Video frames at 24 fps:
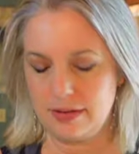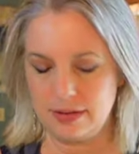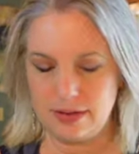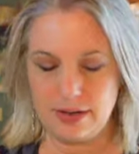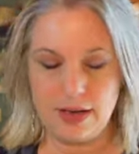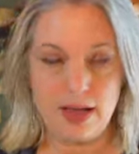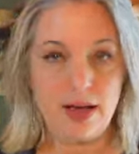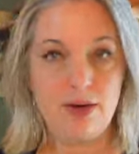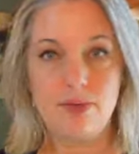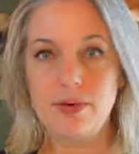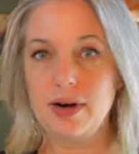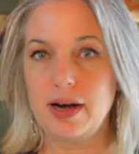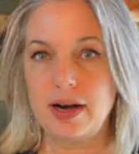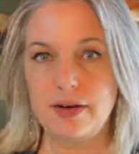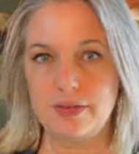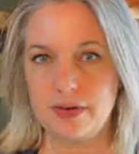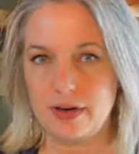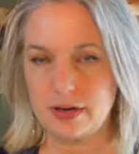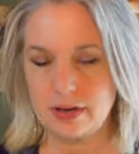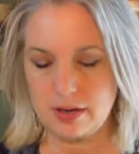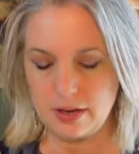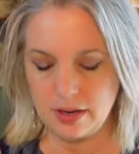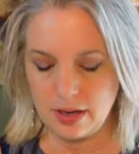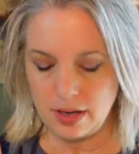Yeah,
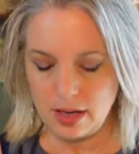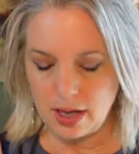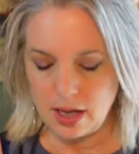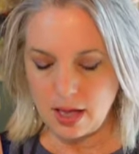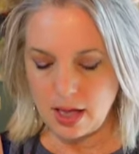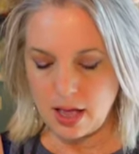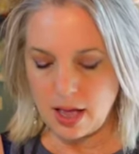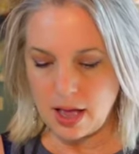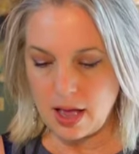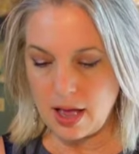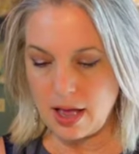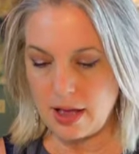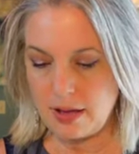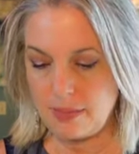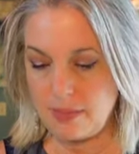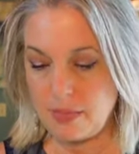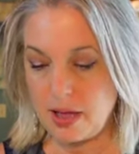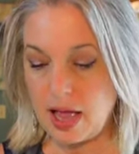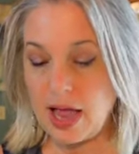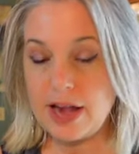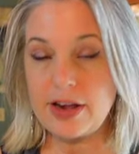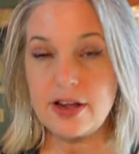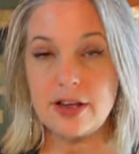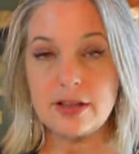whatever.
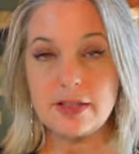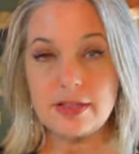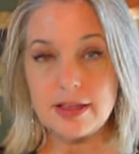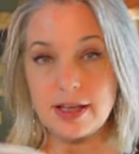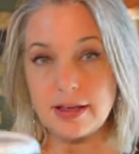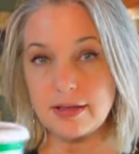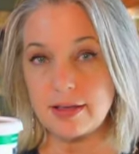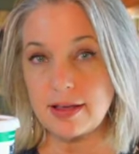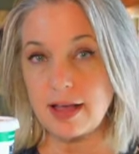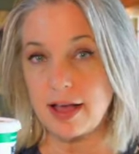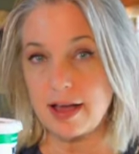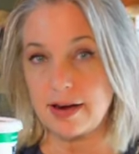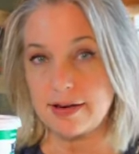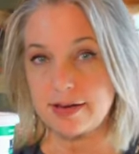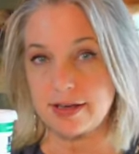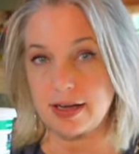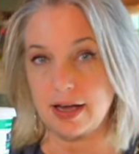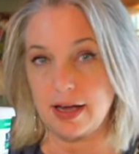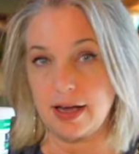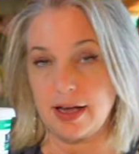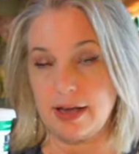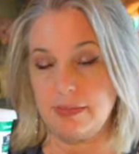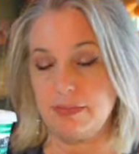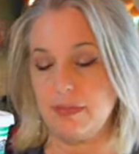I cook these ahead of
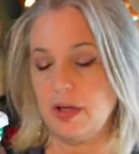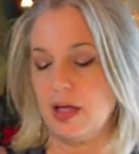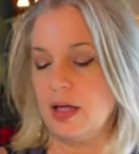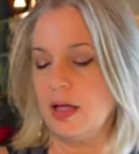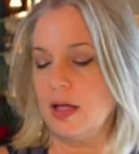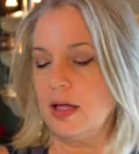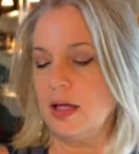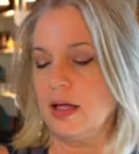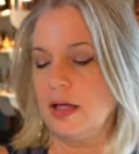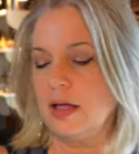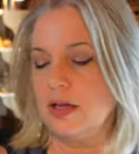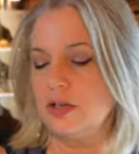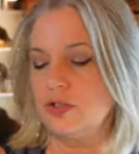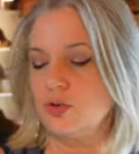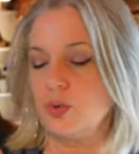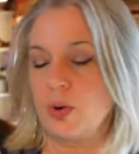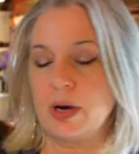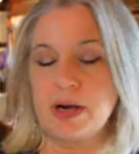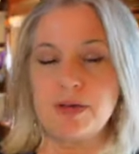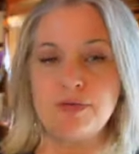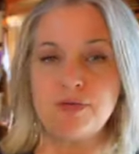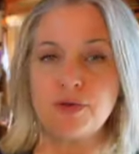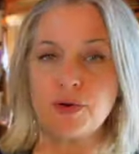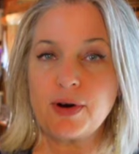time,
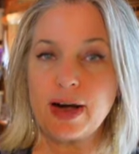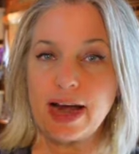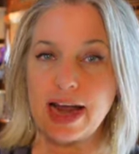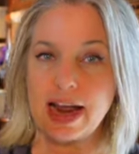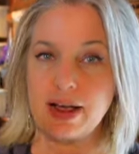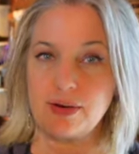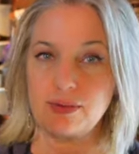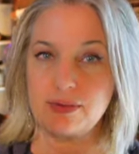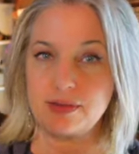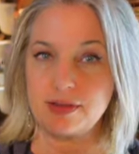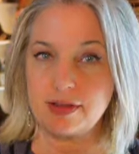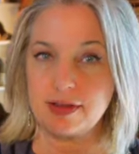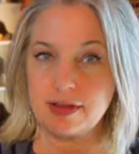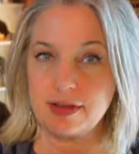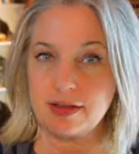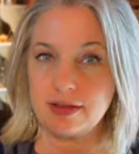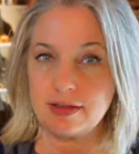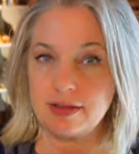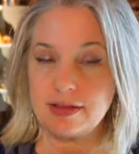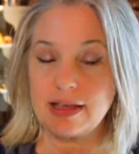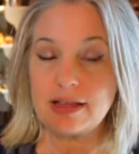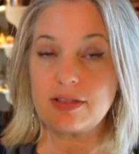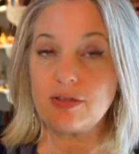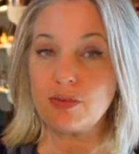24
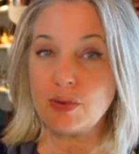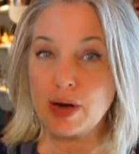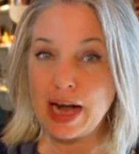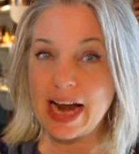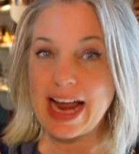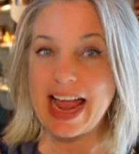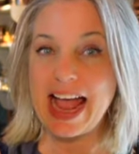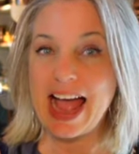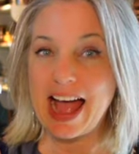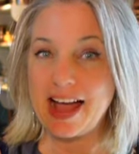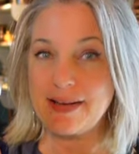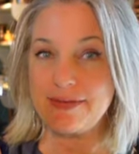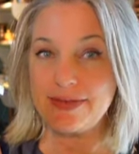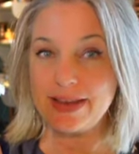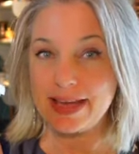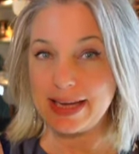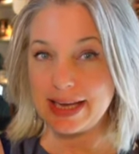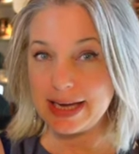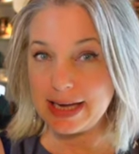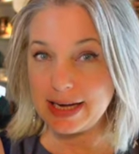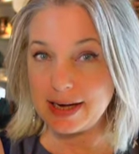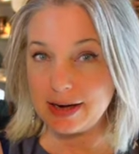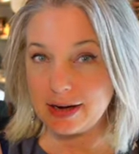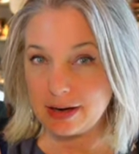ounces. That's what I have
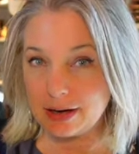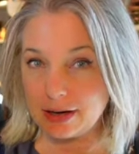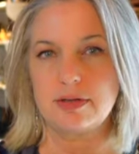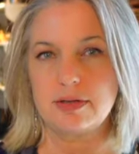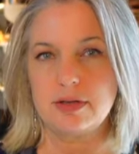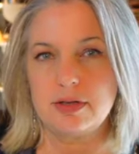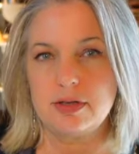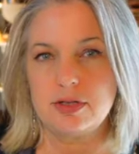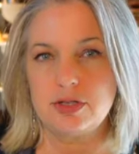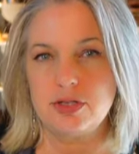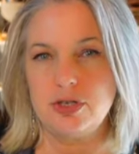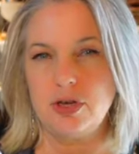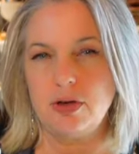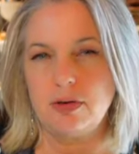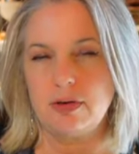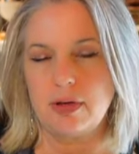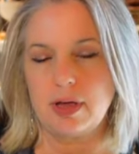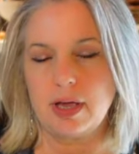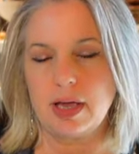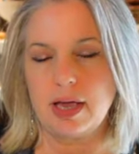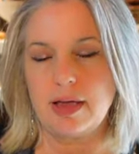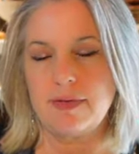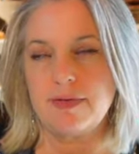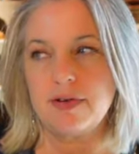here.
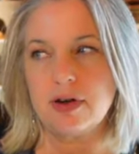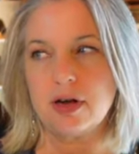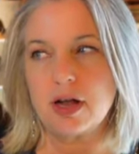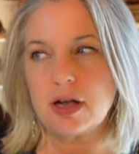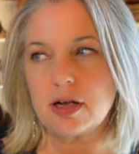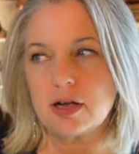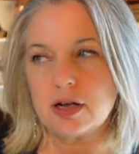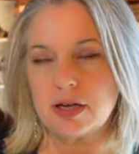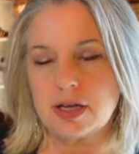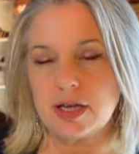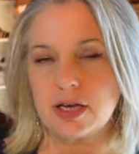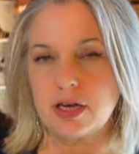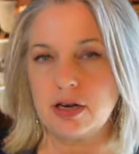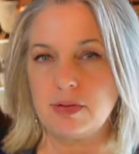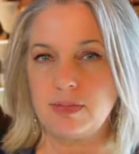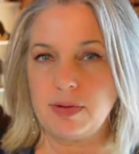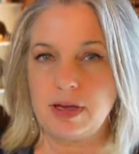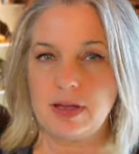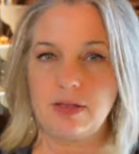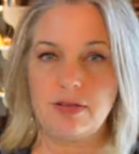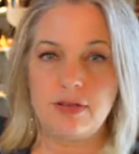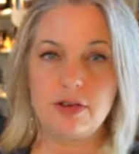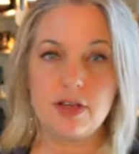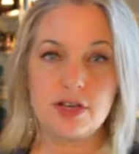If you're not cooking your
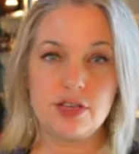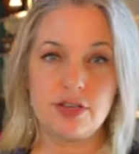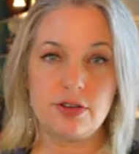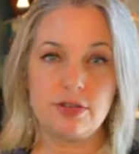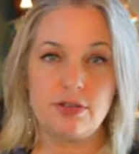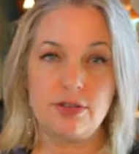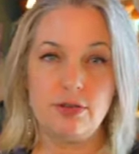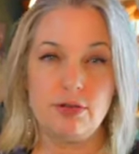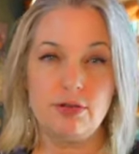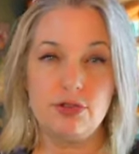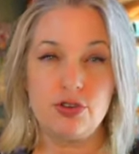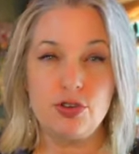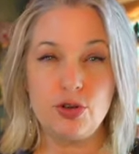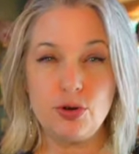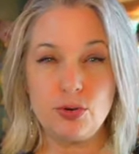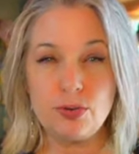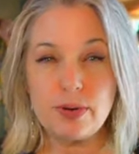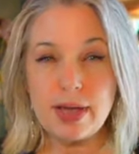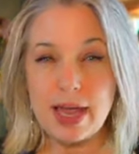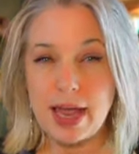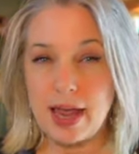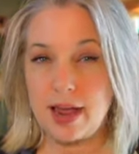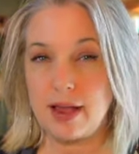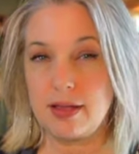beans, you could just use 2
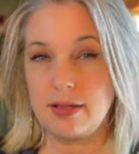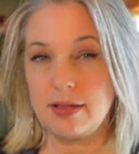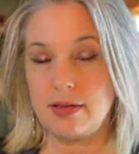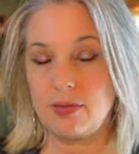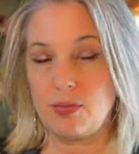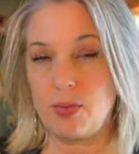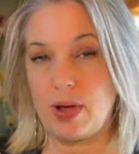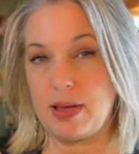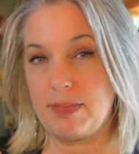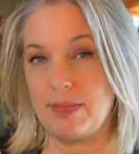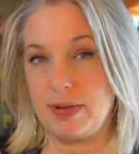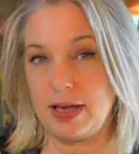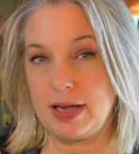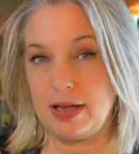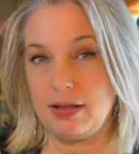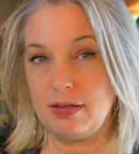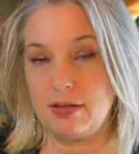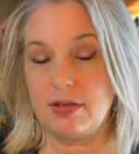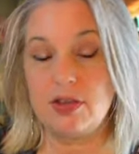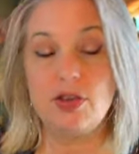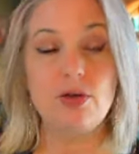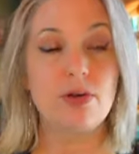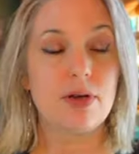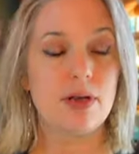cans of white
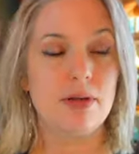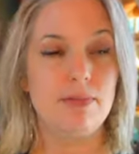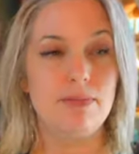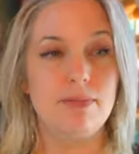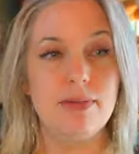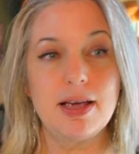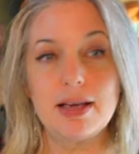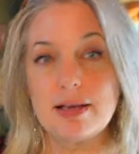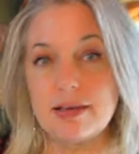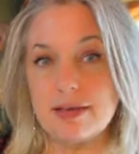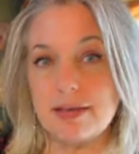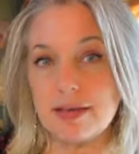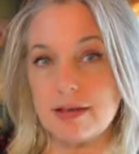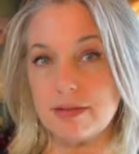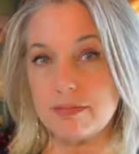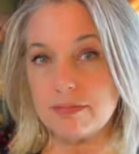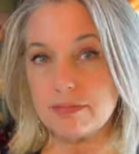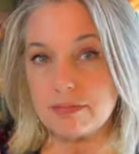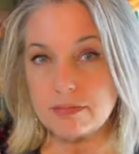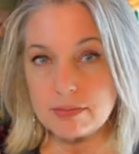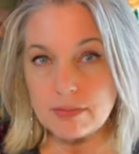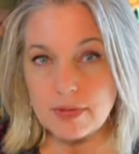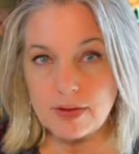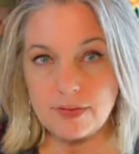beans. You can mix
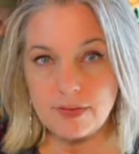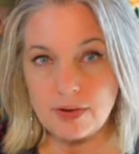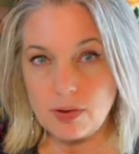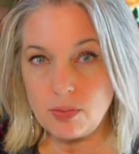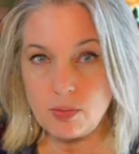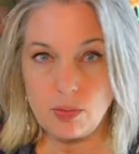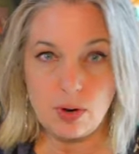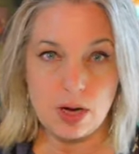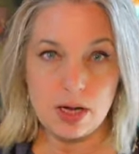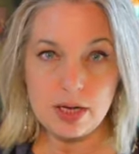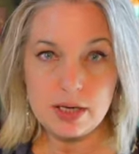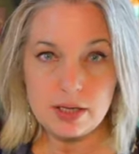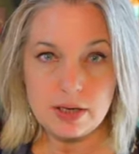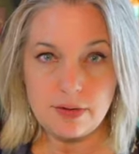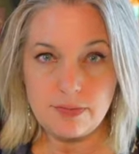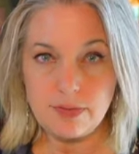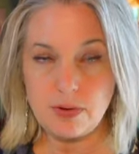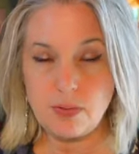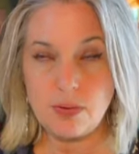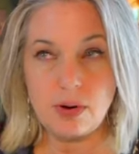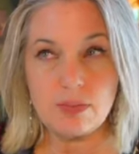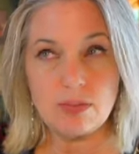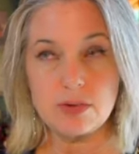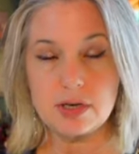them if you want
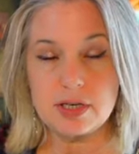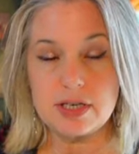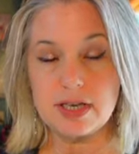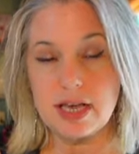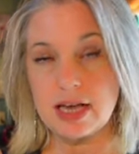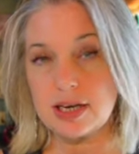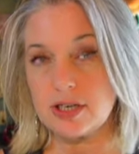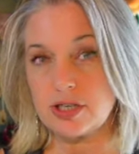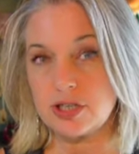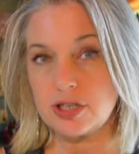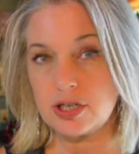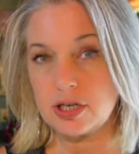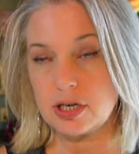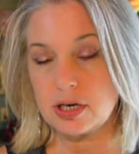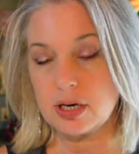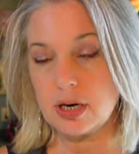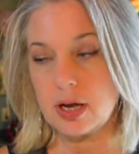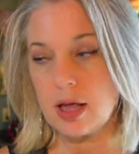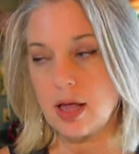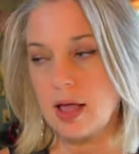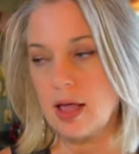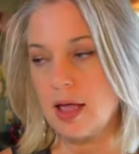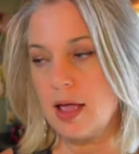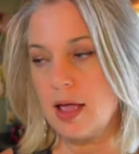more texture.